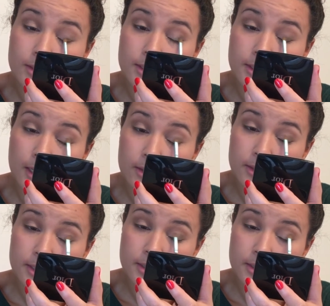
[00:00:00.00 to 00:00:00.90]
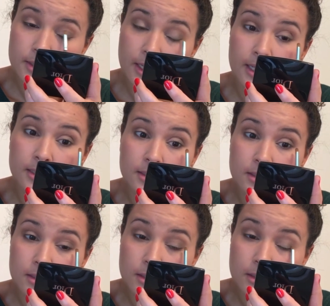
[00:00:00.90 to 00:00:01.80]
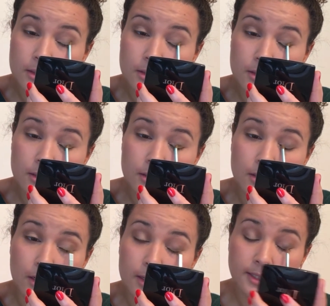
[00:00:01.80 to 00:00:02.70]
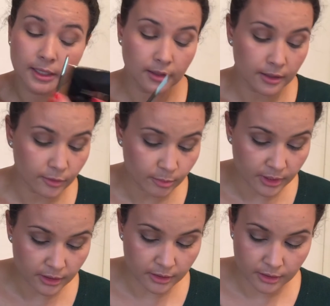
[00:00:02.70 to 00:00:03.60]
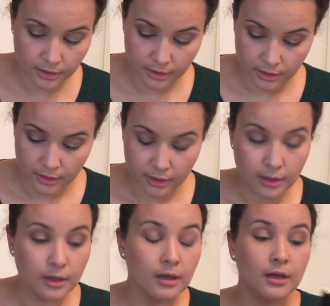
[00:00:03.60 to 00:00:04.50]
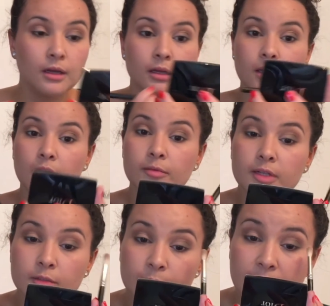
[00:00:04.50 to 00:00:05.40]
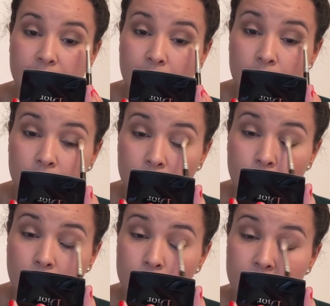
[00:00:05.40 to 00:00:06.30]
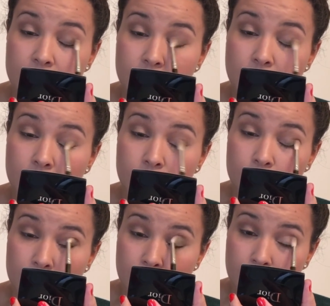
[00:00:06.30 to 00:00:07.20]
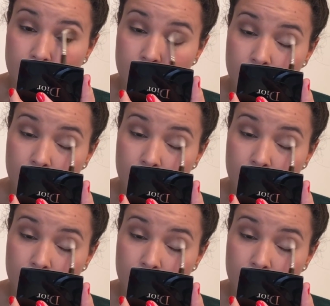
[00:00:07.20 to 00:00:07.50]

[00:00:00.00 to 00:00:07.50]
This color isn't as dark as I thought it would be. I mean, it's blending out very well, but I just thought it would be